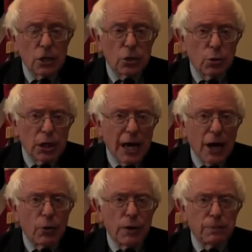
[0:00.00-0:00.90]
to
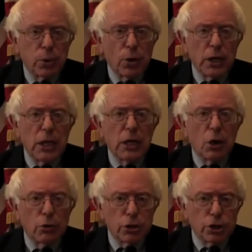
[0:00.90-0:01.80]
allow employee
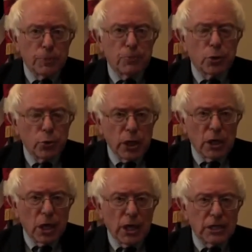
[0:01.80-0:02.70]
ownership to
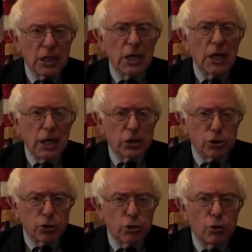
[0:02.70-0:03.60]
realize its
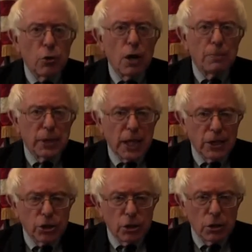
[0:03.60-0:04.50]
true
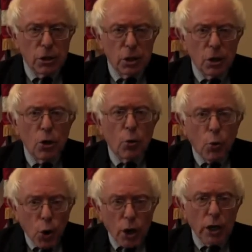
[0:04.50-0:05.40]
potential.
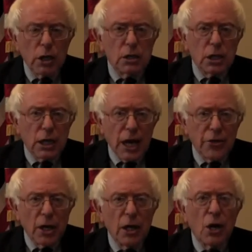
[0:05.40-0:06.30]
Working
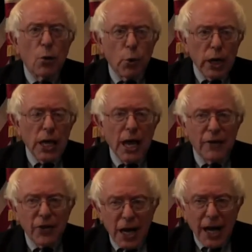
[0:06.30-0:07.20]
together, we
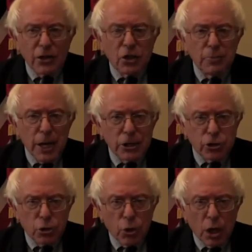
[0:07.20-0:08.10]
have got to make
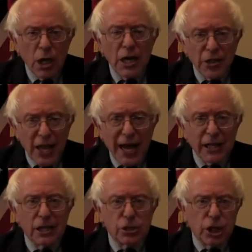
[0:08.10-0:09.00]
sure
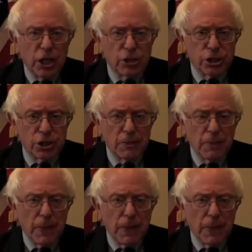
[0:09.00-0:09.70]
that changes.